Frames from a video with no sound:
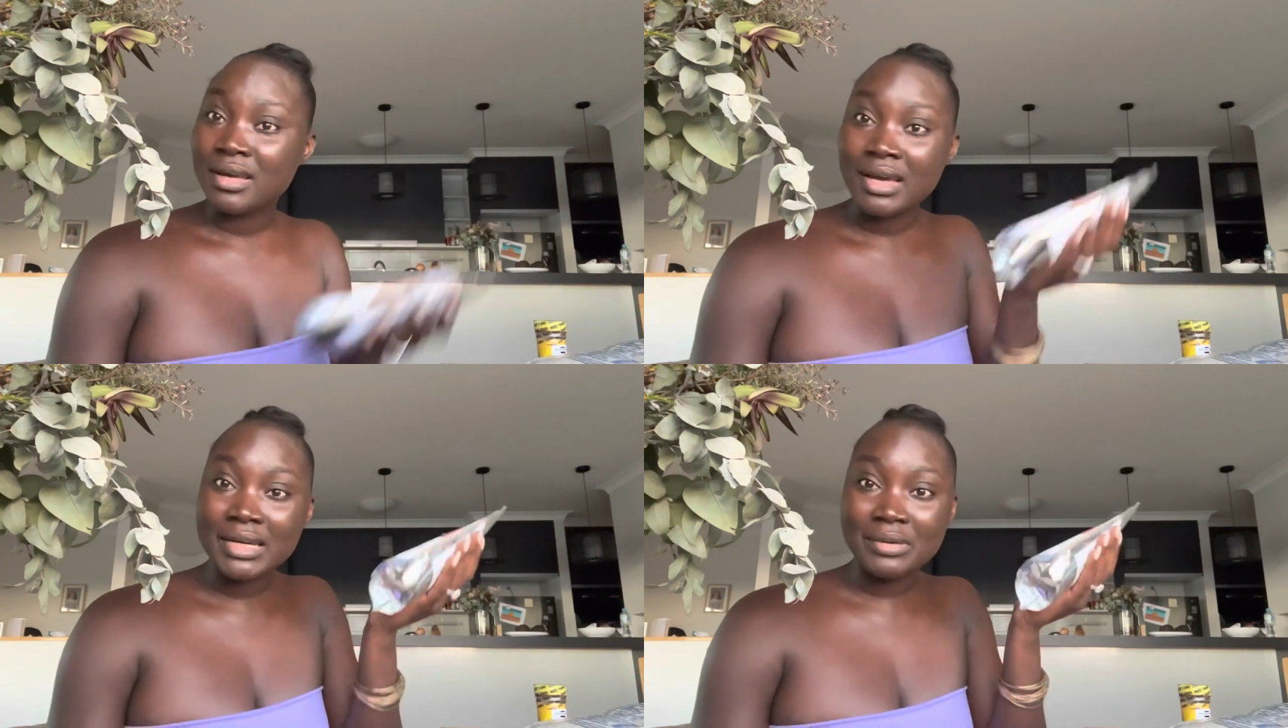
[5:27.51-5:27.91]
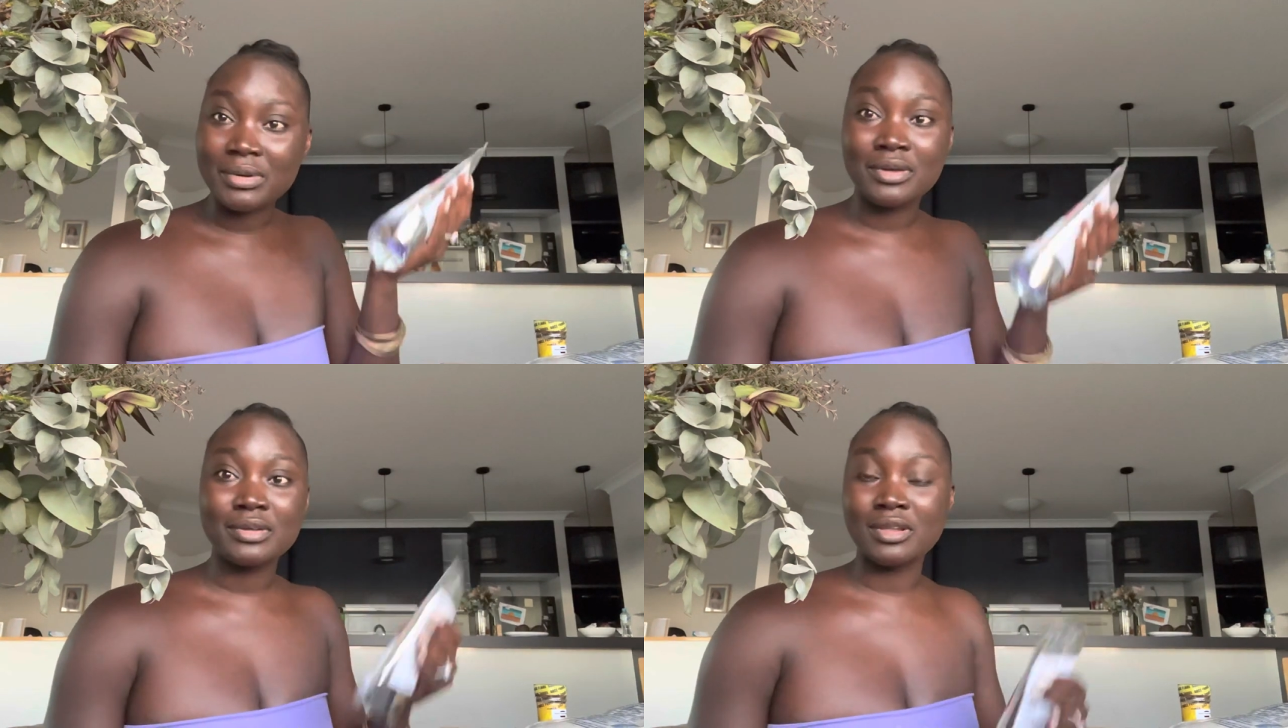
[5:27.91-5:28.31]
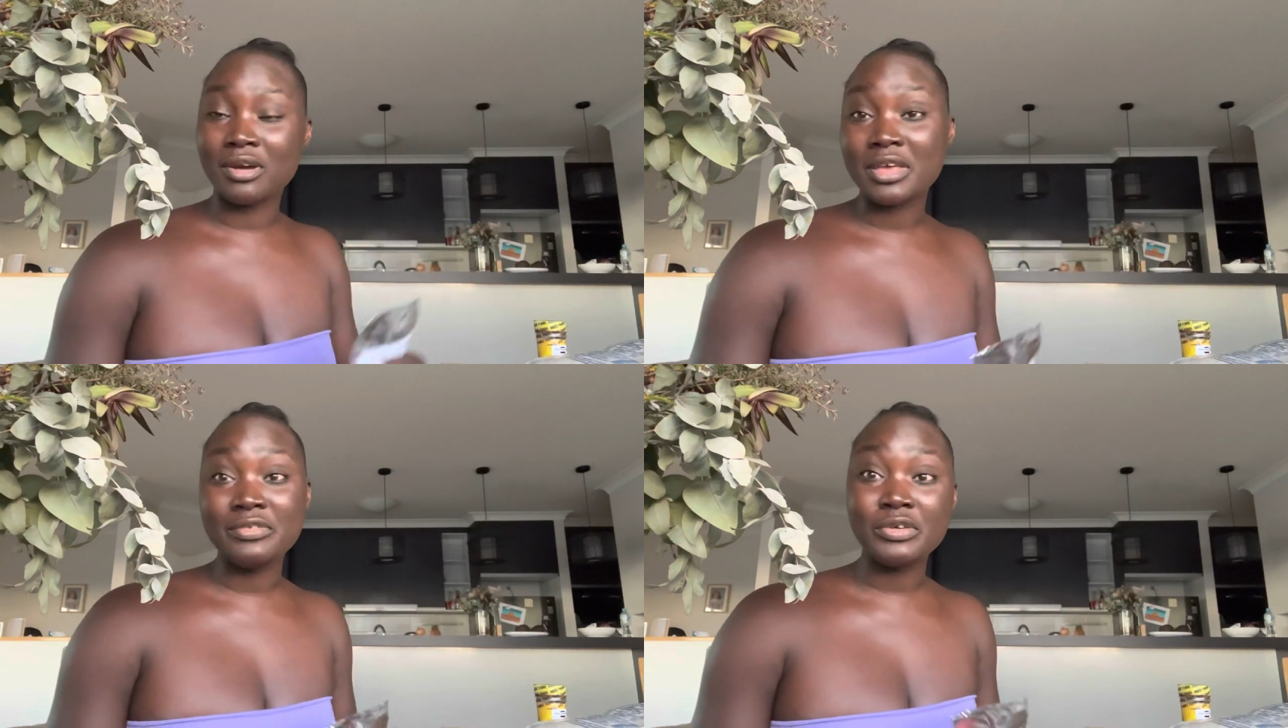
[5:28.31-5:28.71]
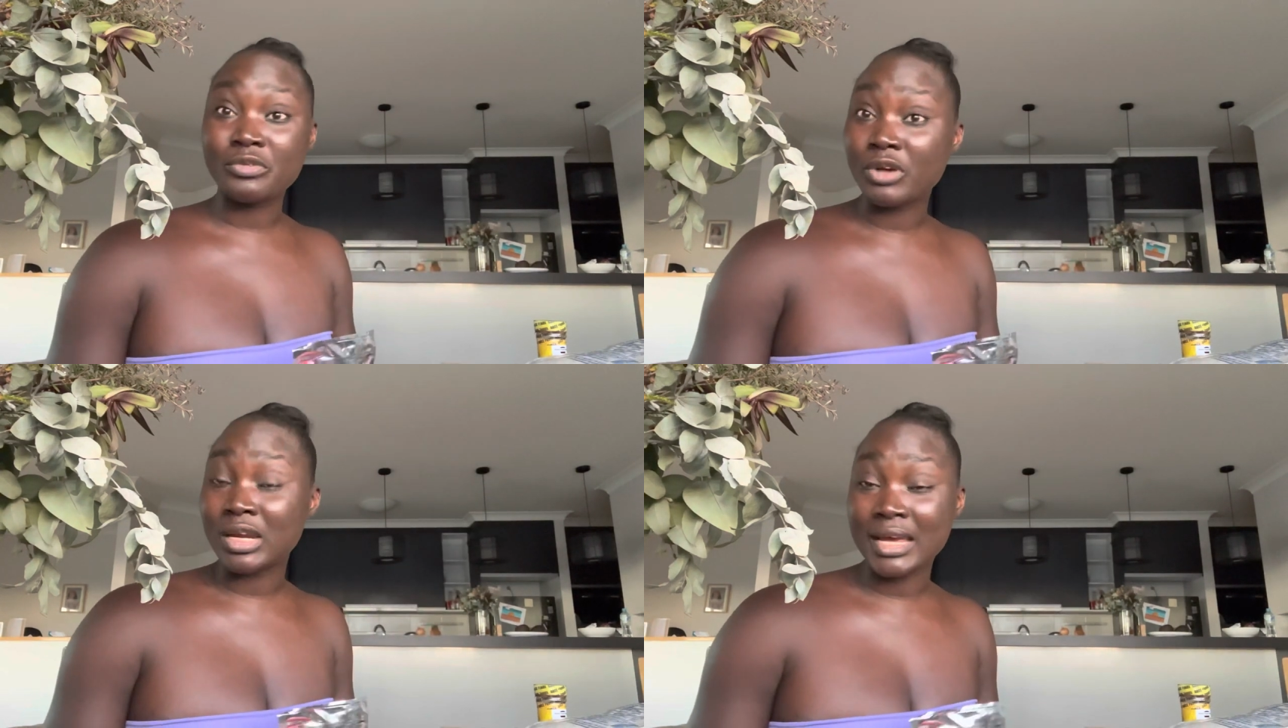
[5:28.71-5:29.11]
Anyway, good luck. If
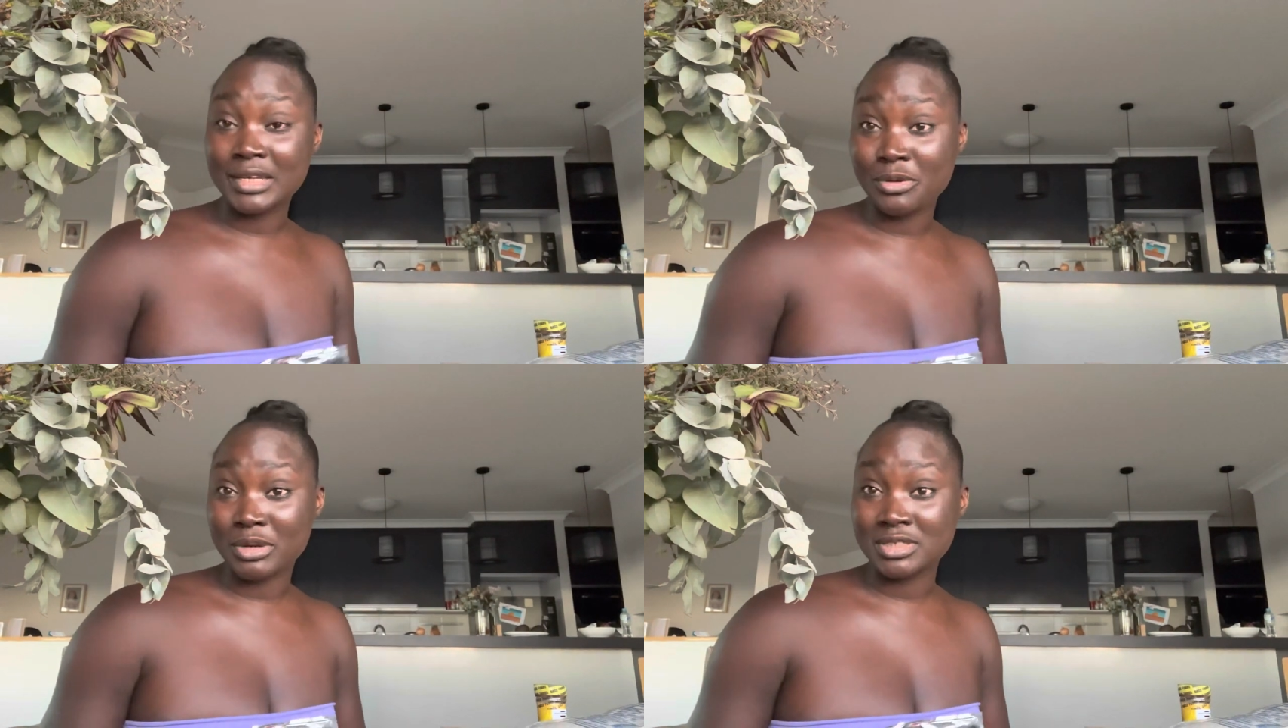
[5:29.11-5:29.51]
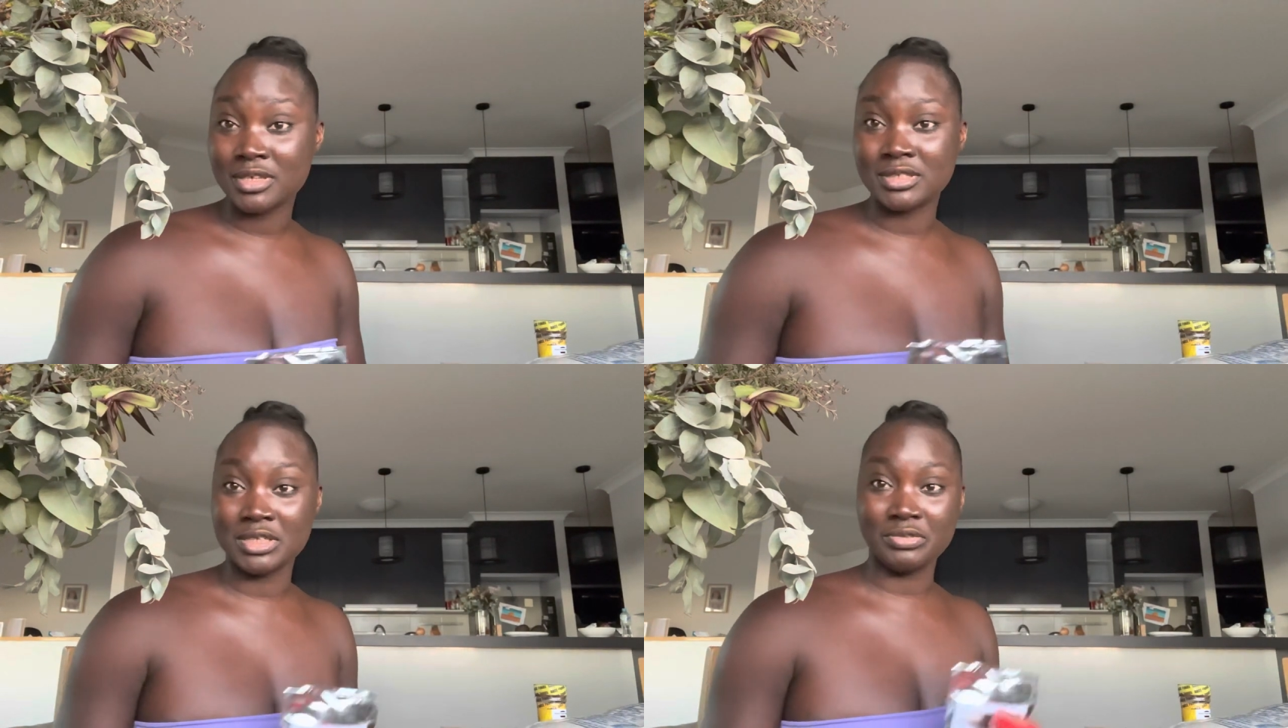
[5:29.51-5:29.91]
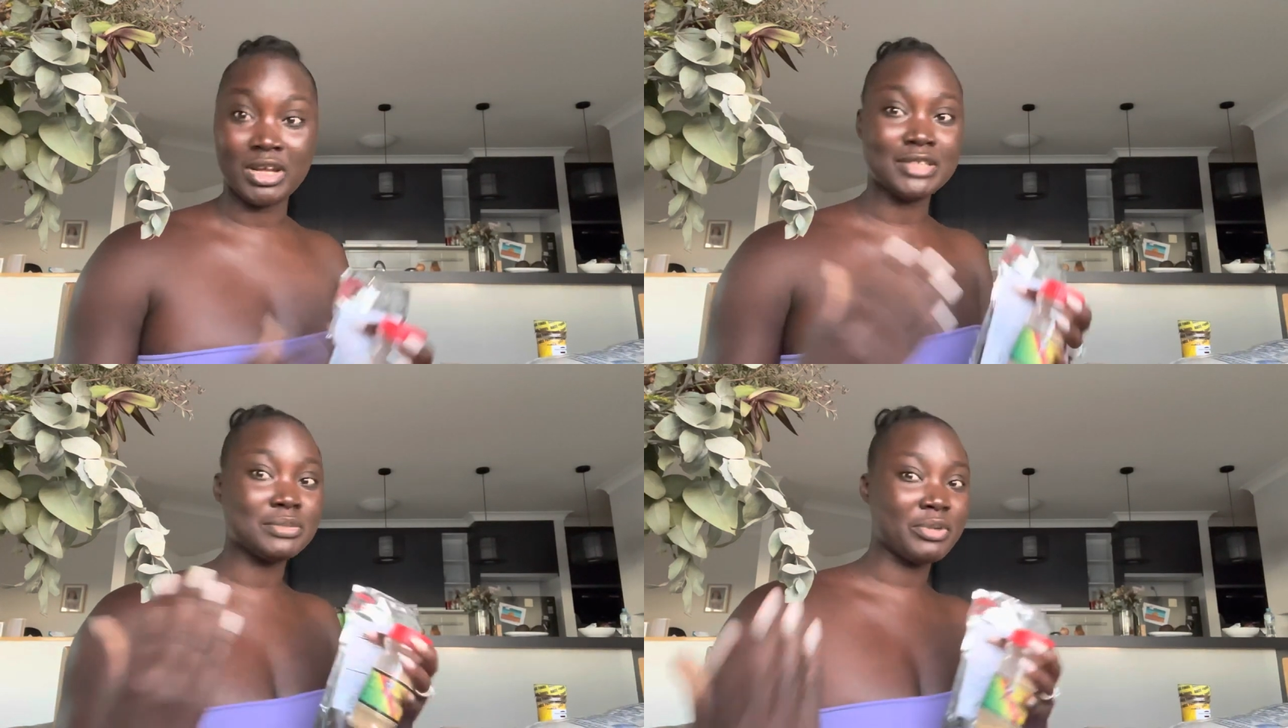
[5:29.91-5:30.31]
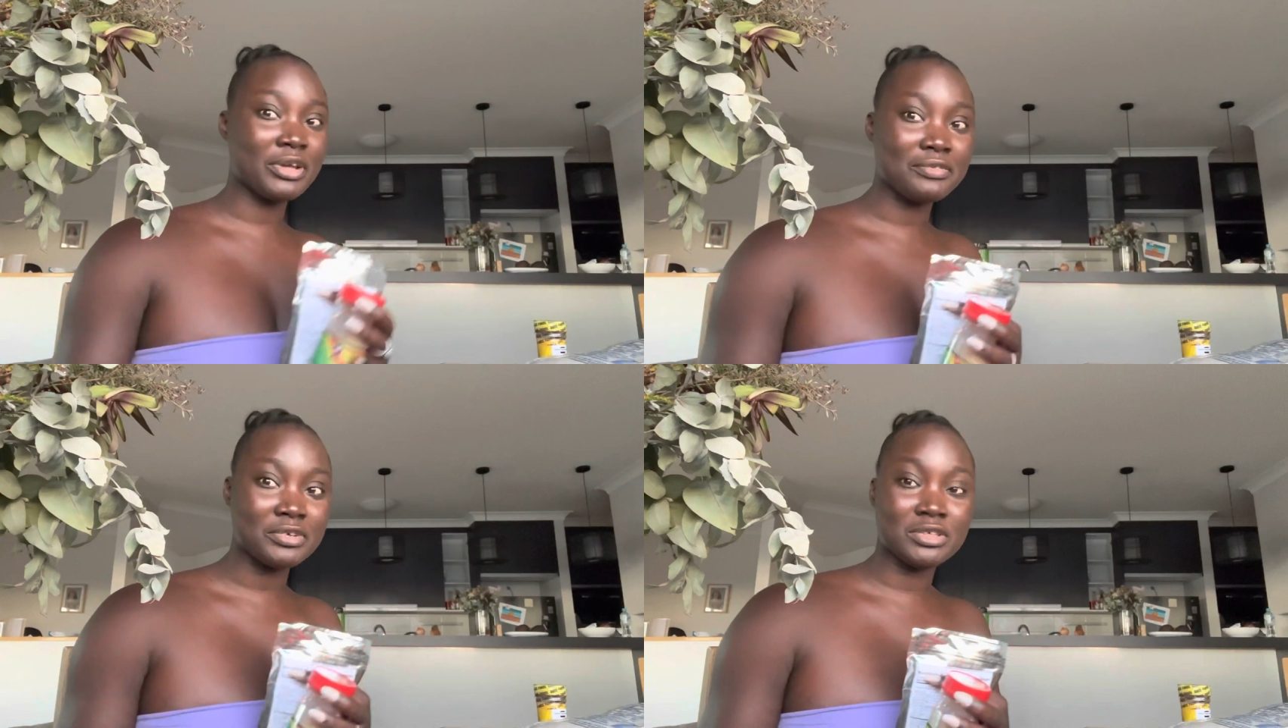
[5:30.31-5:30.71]
you've got any questions in regards to
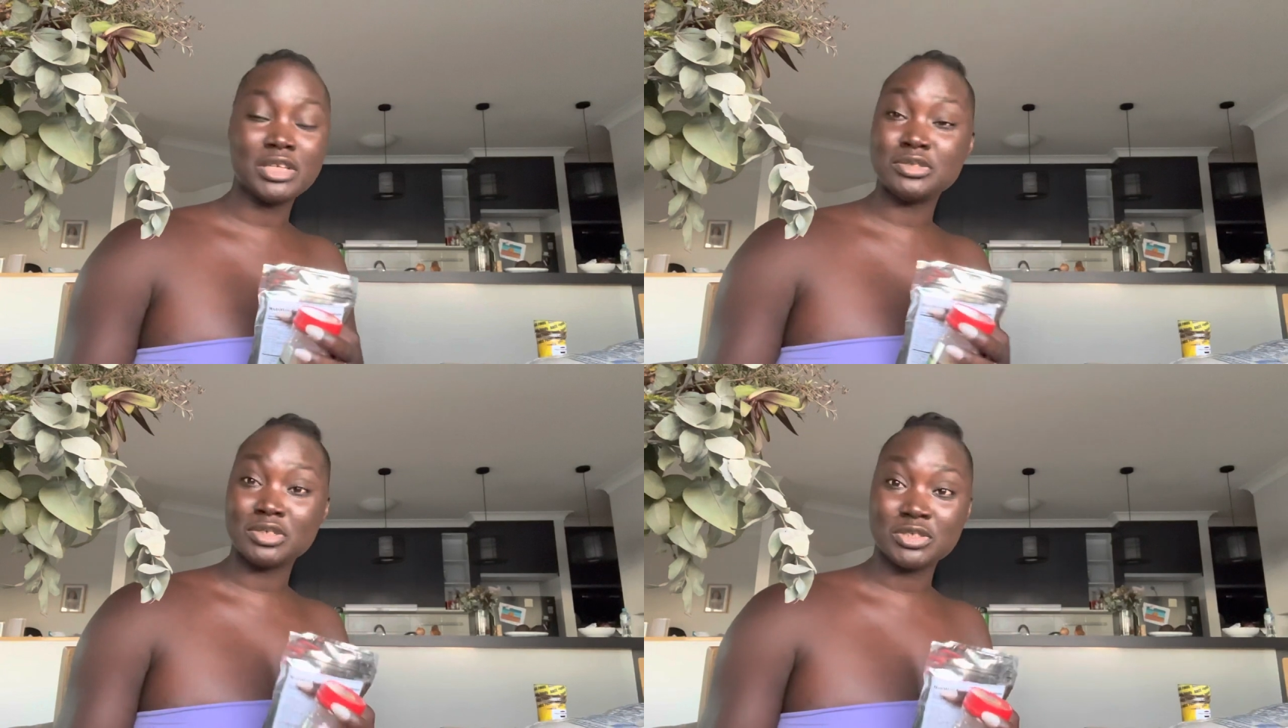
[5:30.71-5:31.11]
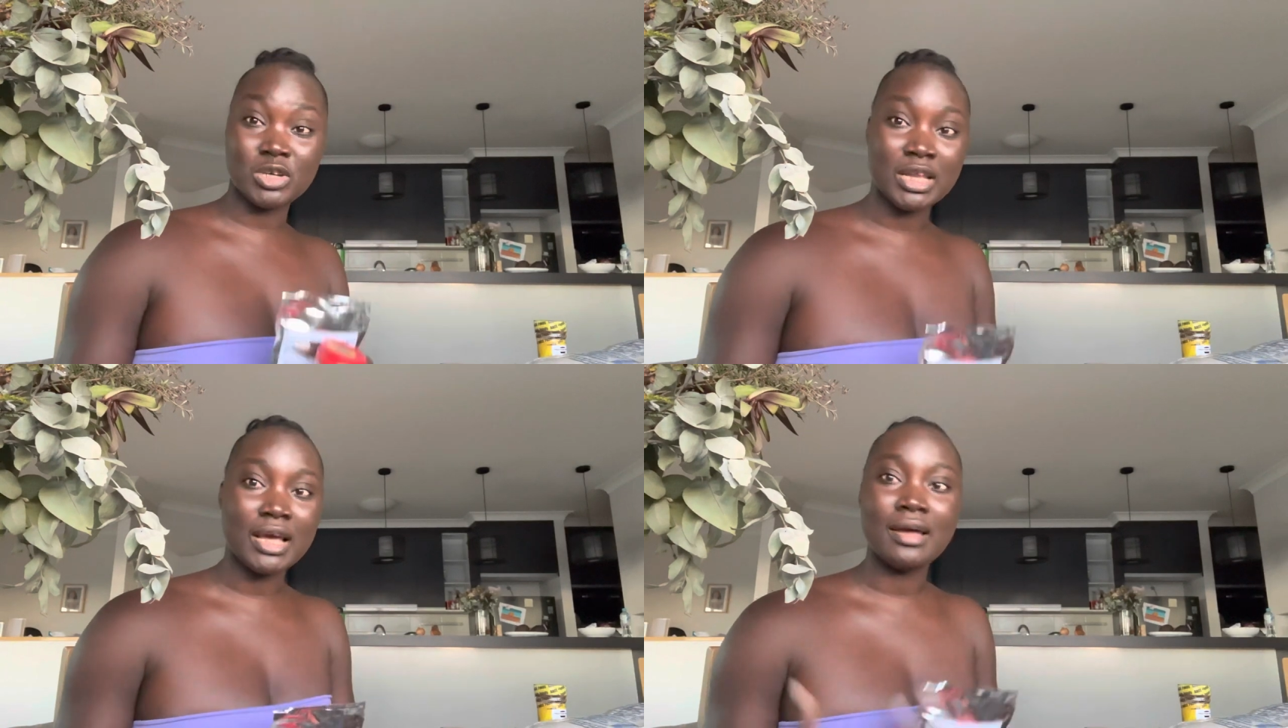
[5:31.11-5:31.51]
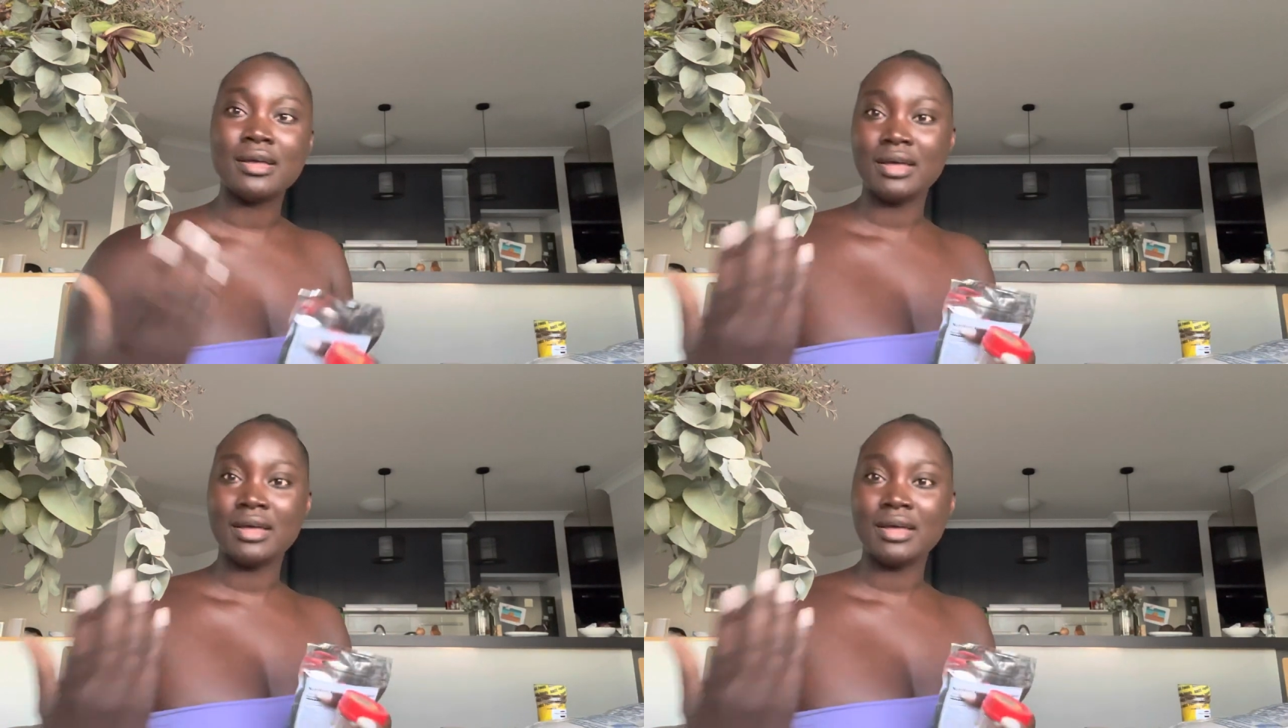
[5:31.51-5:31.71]
bringing food into Australia,